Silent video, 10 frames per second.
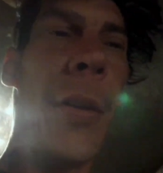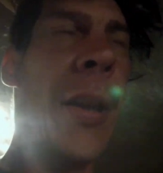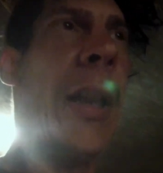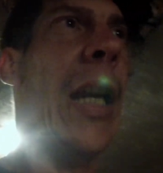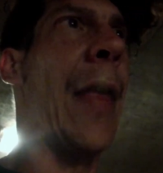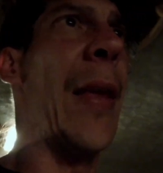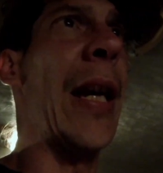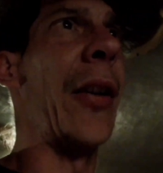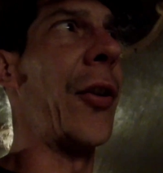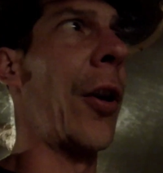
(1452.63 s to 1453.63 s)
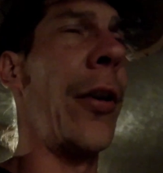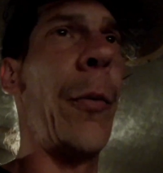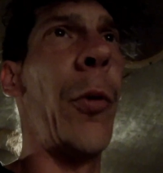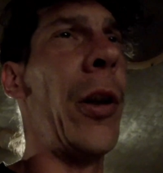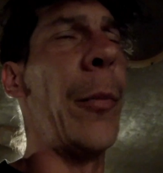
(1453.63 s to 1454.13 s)
it. I think I started
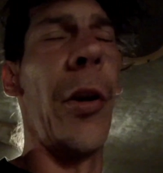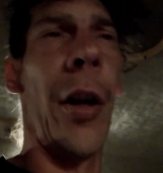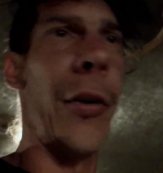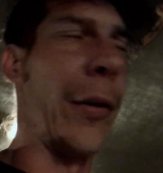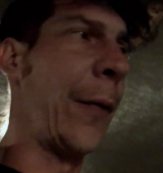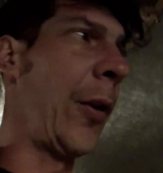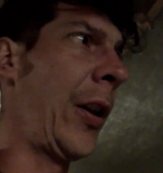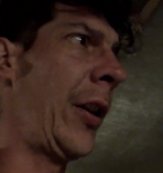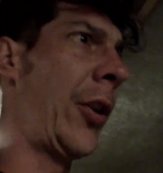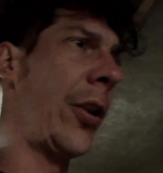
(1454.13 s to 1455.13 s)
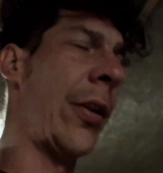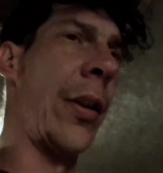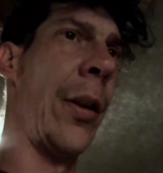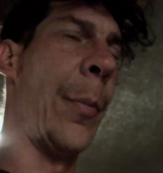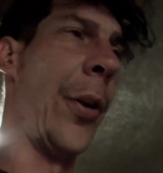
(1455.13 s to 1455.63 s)
one but lost the footage
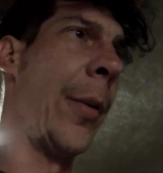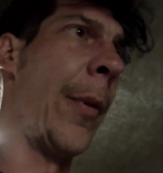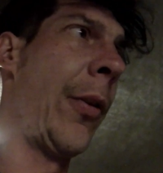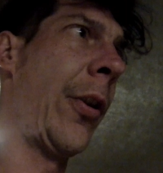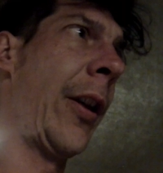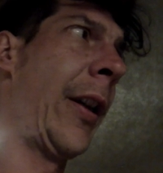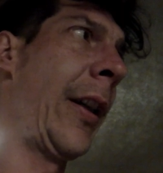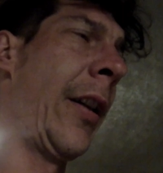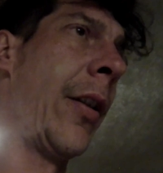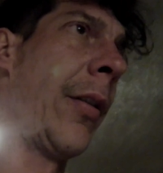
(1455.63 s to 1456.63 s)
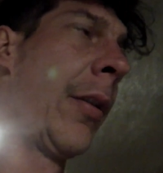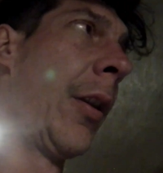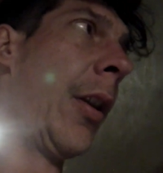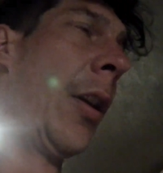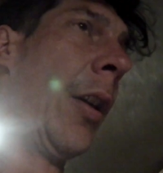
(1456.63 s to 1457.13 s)
on putting the motor in and
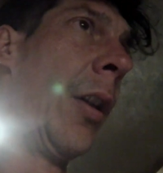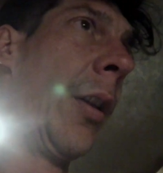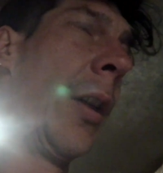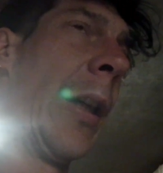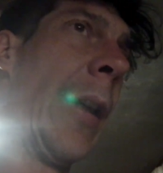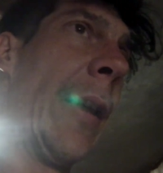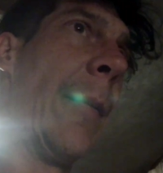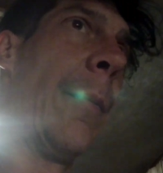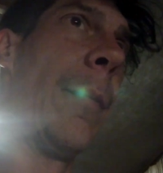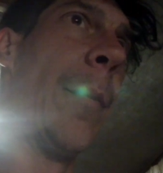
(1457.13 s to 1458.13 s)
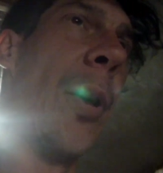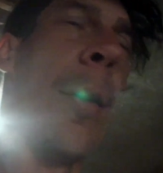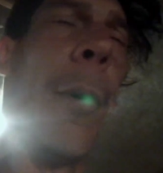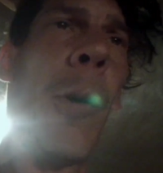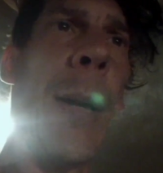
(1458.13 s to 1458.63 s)
putting the
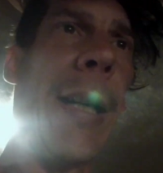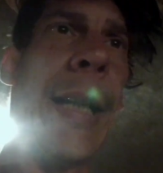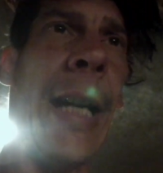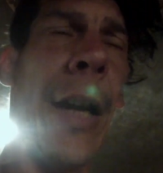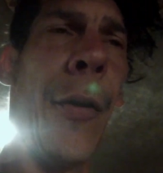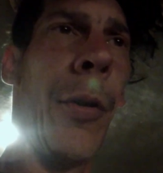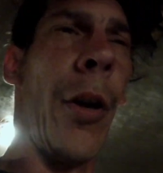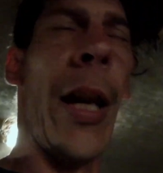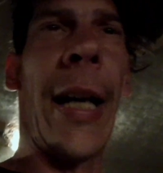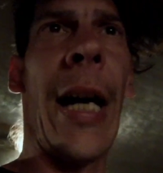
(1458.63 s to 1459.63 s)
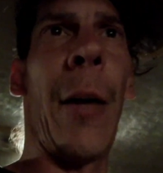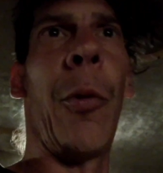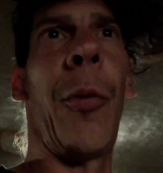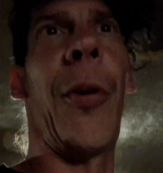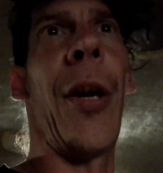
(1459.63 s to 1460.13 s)
motor back together. All I got
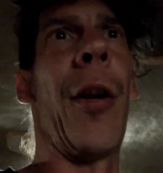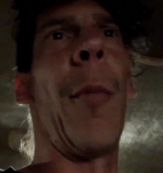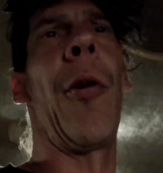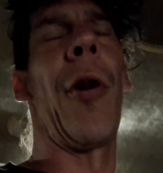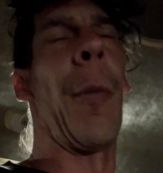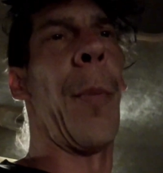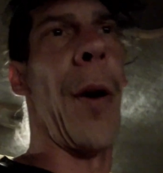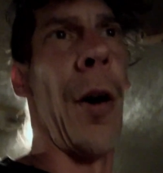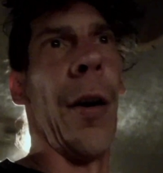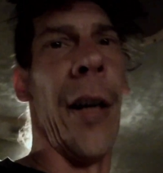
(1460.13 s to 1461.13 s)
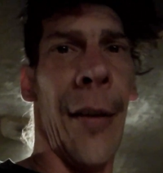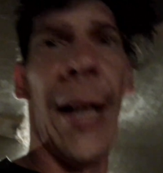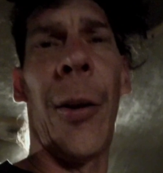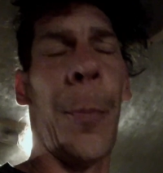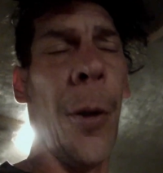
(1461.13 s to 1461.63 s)
was tearing the motor apart, and
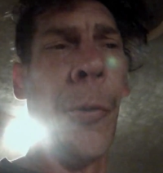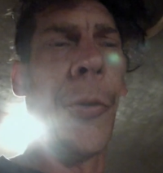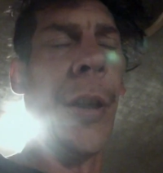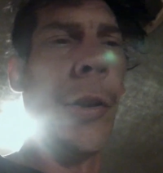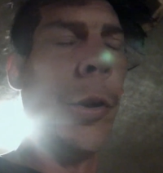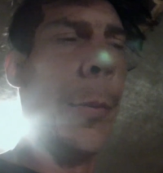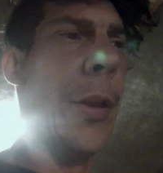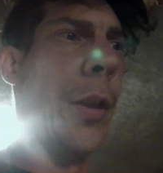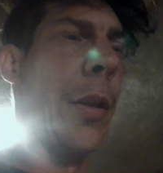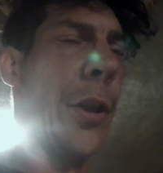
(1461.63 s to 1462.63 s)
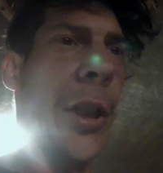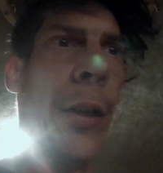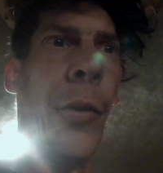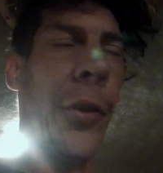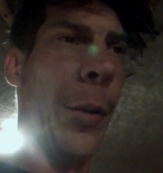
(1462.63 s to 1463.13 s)
that's posted. It should be on the
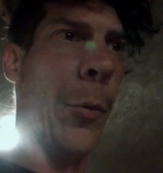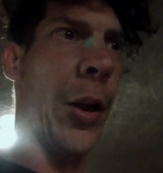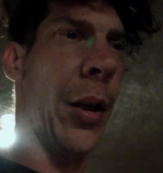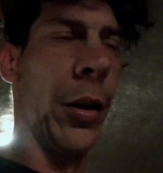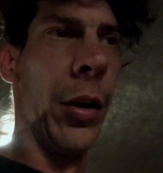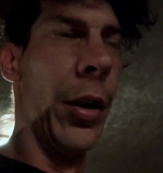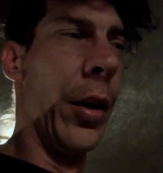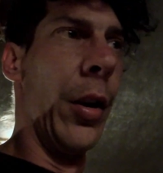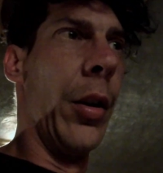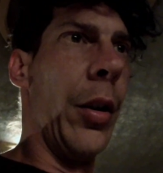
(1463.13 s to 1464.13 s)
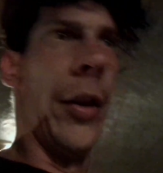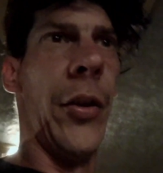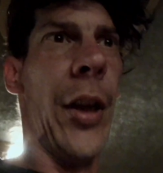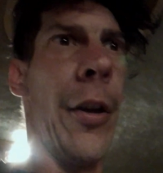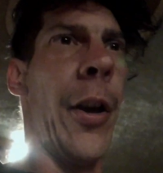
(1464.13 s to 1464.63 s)
channel somewhere, is
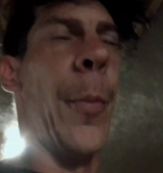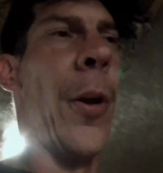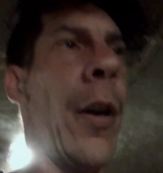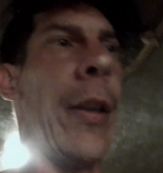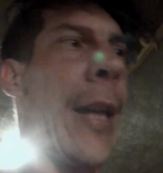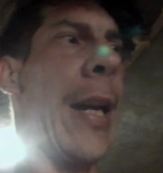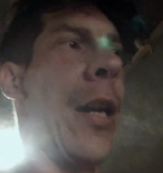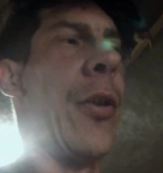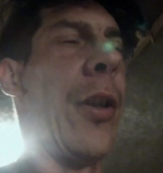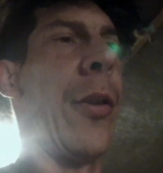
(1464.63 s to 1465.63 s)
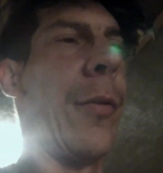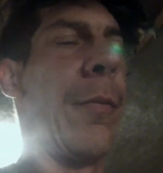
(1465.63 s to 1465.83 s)
tearing it apart and kind of just